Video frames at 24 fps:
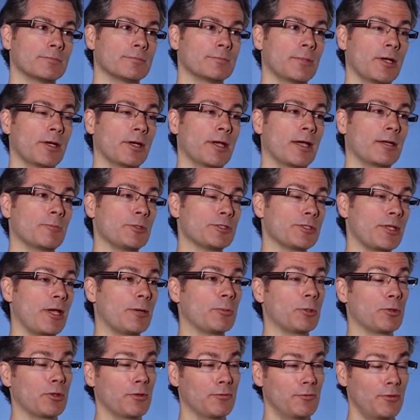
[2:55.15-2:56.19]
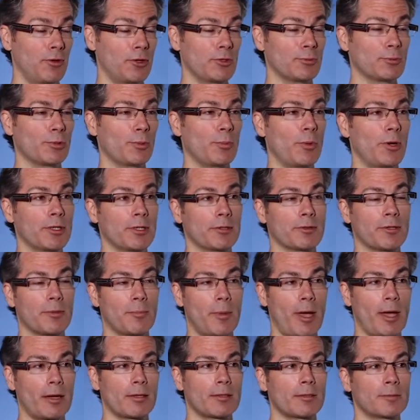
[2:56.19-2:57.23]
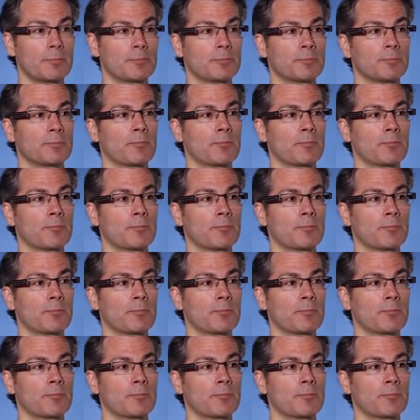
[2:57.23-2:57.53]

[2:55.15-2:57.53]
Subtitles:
Again, we start with the vertebral body at the back.